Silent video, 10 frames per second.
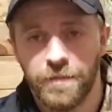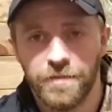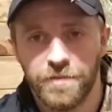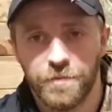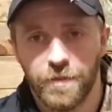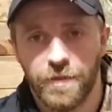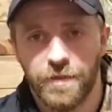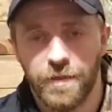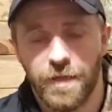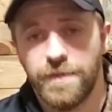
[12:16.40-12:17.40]

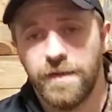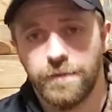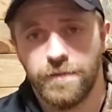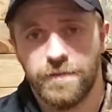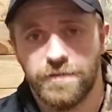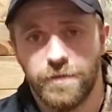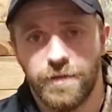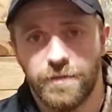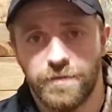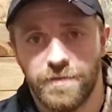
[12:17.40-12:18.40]
destroyed. I mean, not really
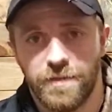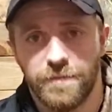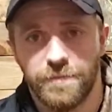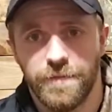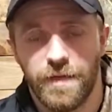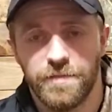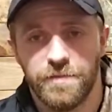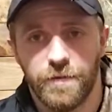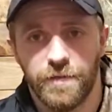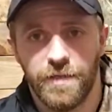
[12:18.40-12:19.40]
destroyed. It was a high
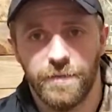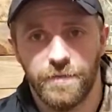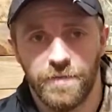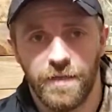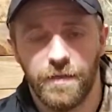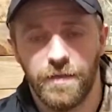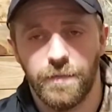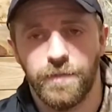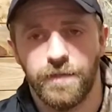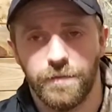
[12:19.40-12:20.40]
scoring game. It ended
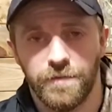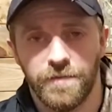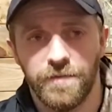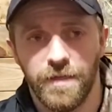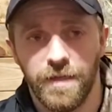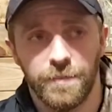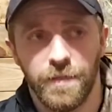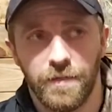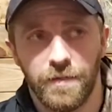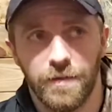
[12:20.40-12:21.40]
up like 13-8,
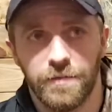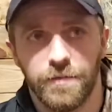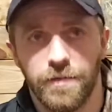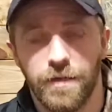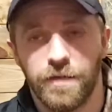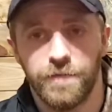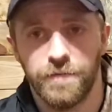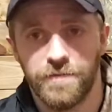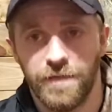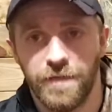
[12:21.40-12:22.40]
but I think I turned it off when it
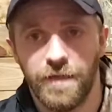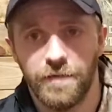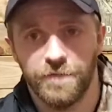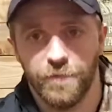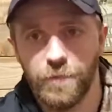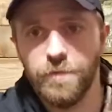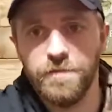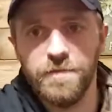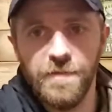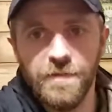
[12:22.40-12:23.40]
was like 8-4
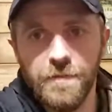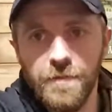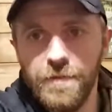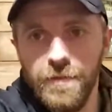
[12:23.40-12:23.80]
or something.